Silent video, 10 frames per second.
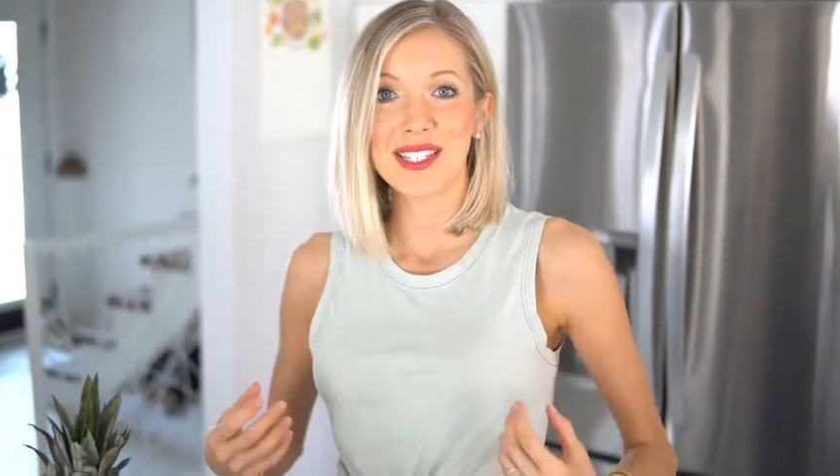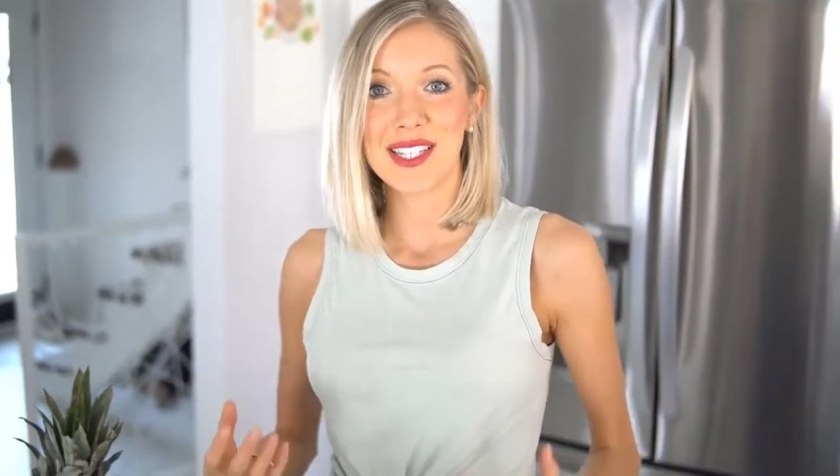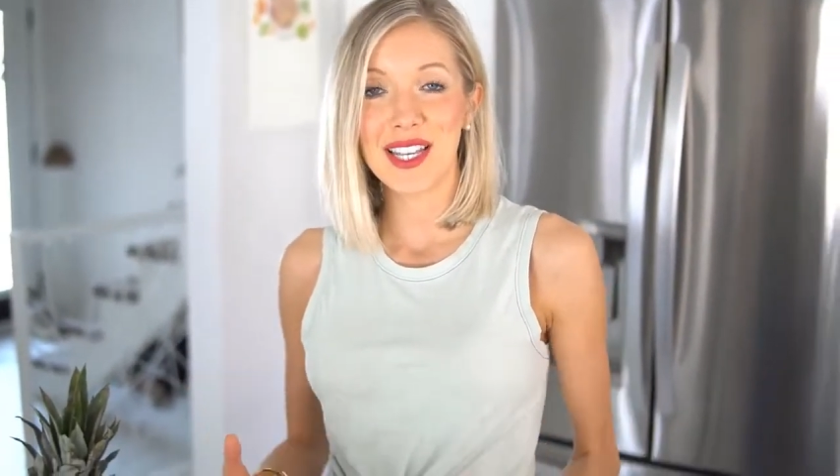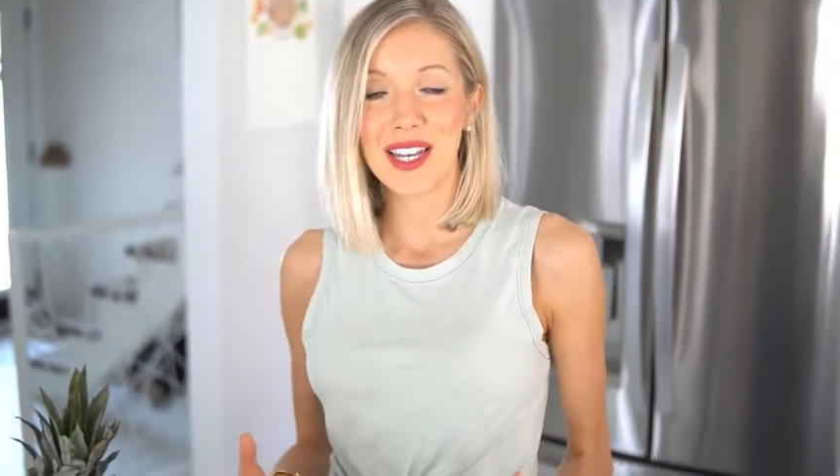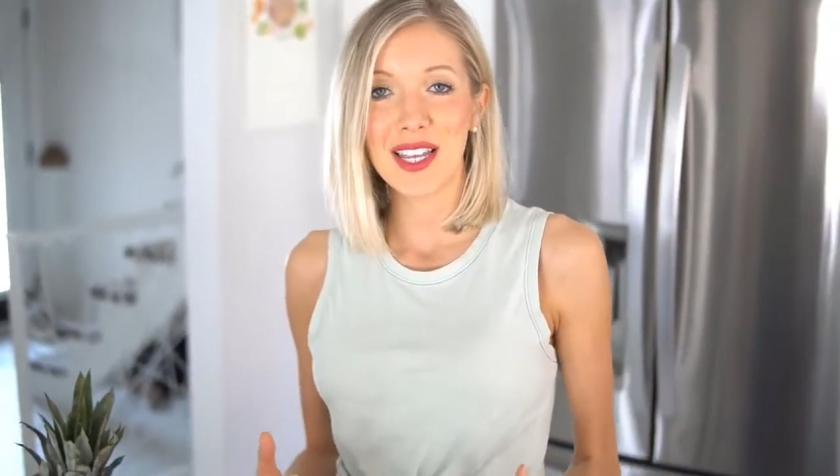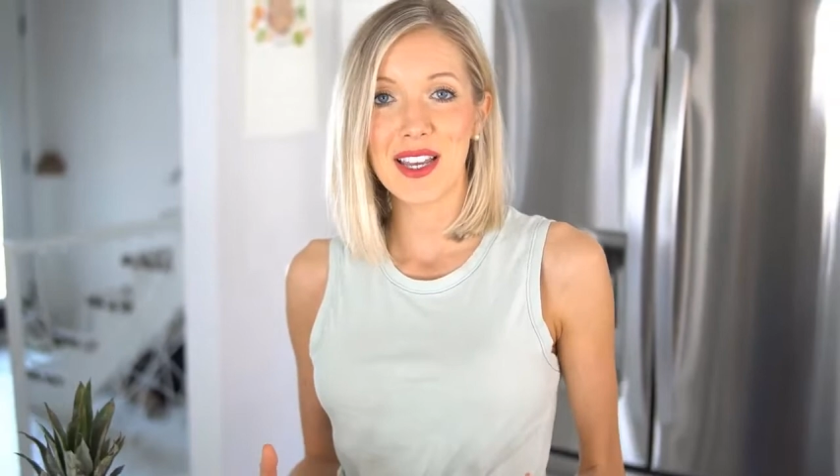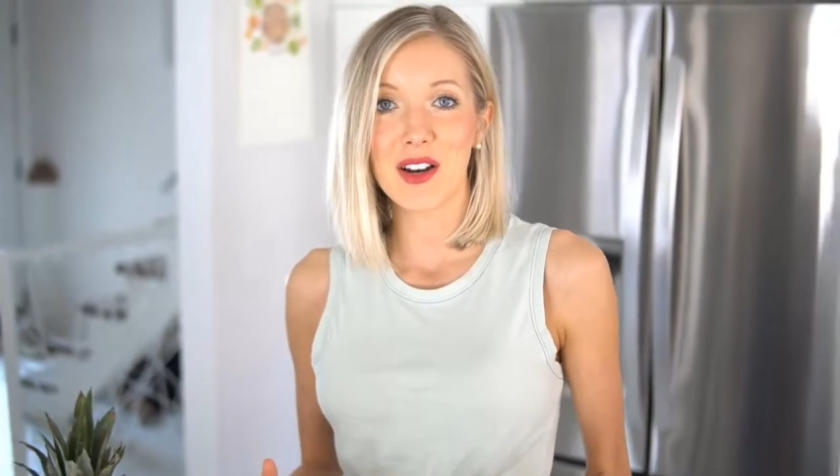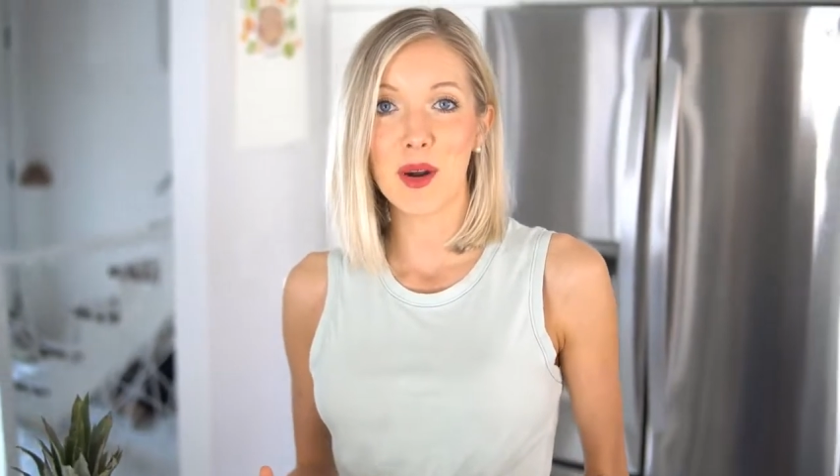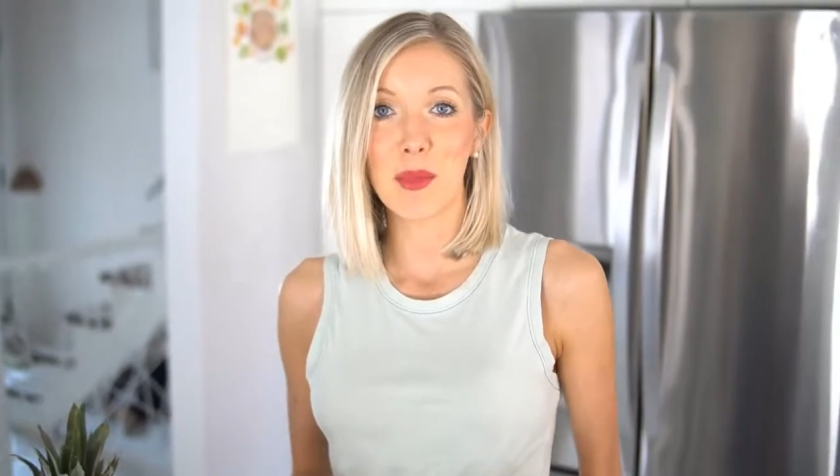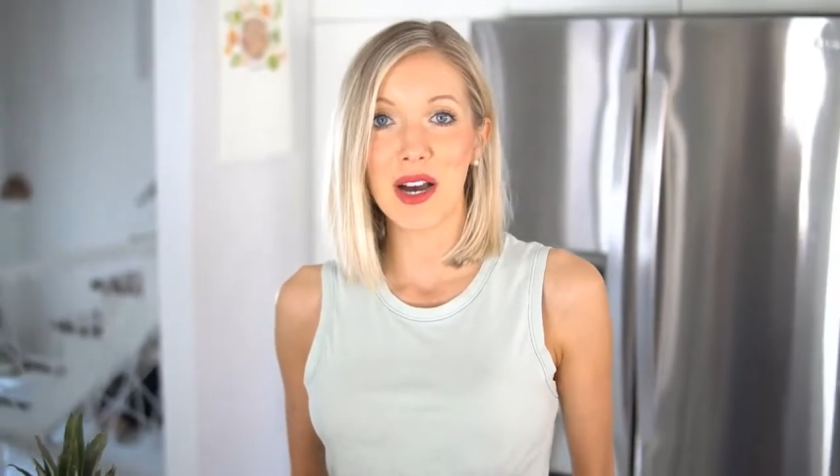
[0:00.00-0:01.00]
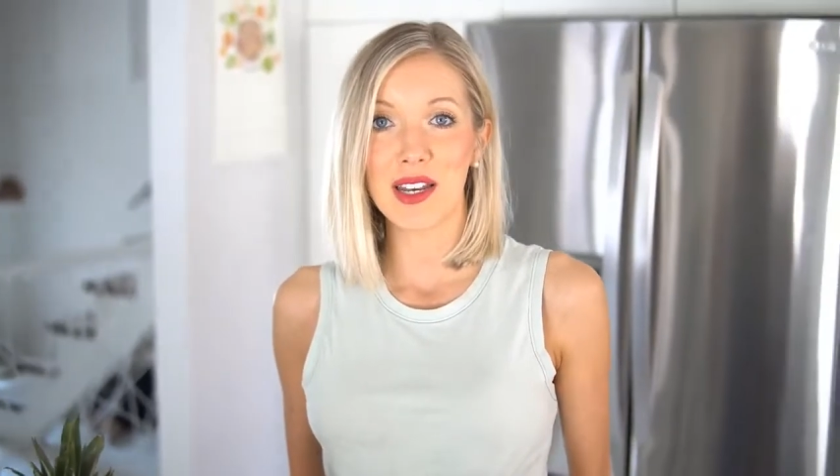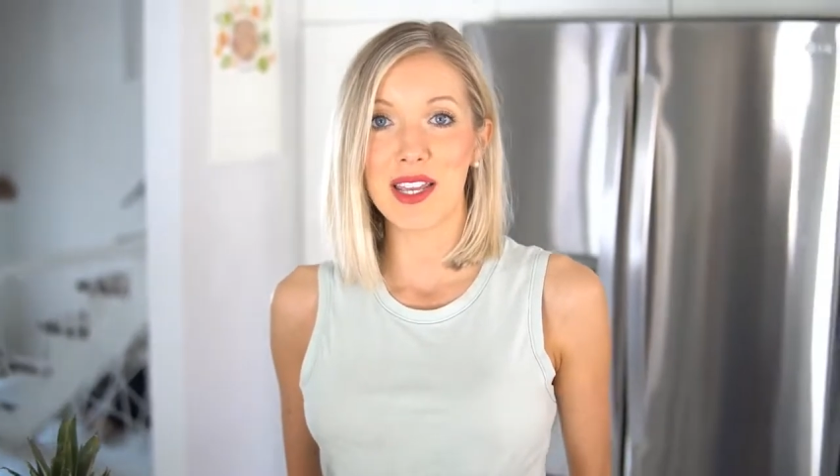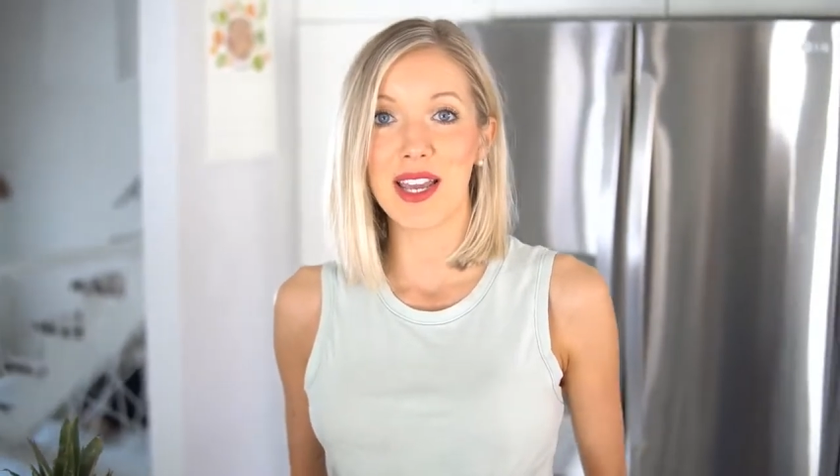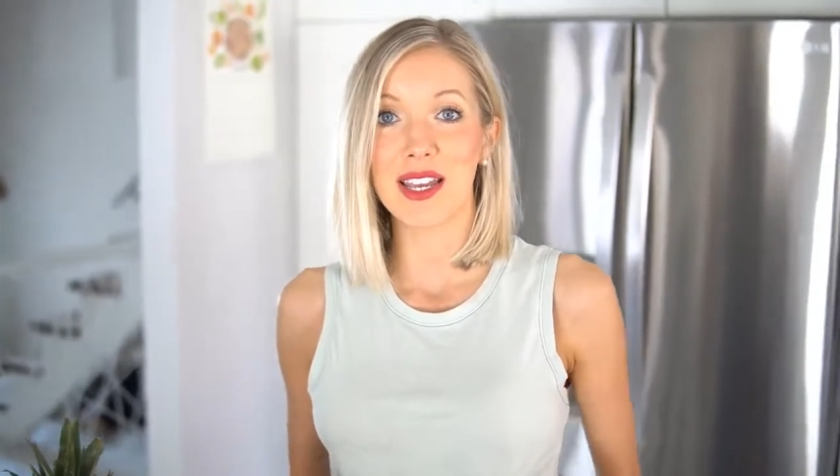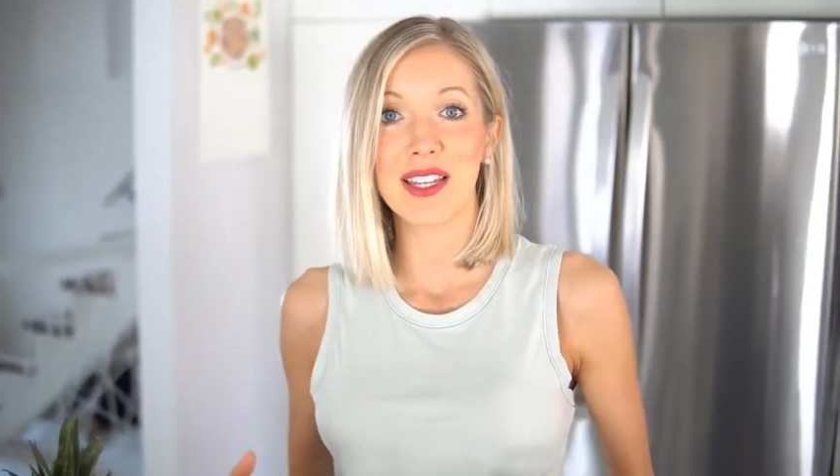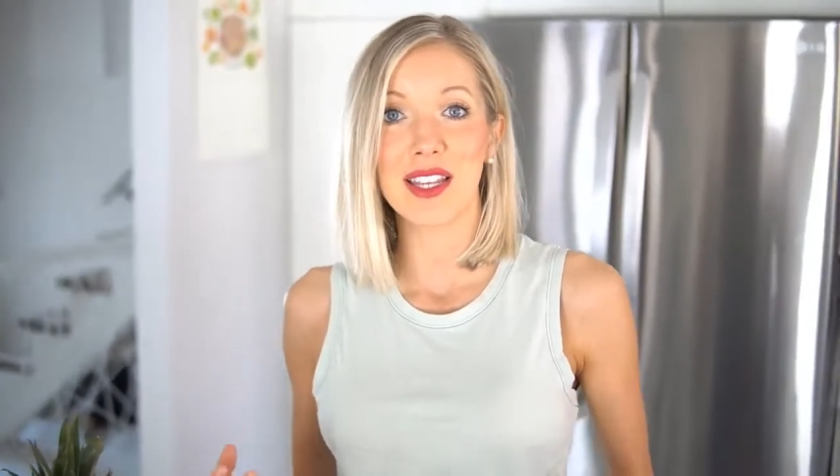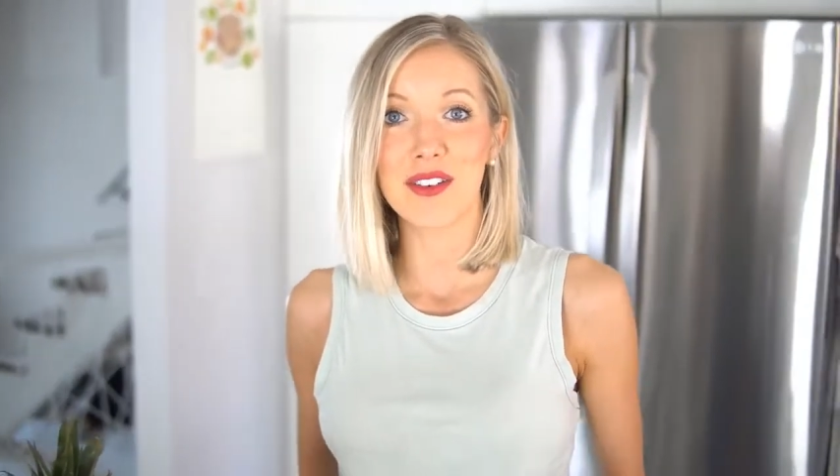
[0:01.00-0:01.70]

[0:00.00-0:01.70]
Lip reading: acidity in our body and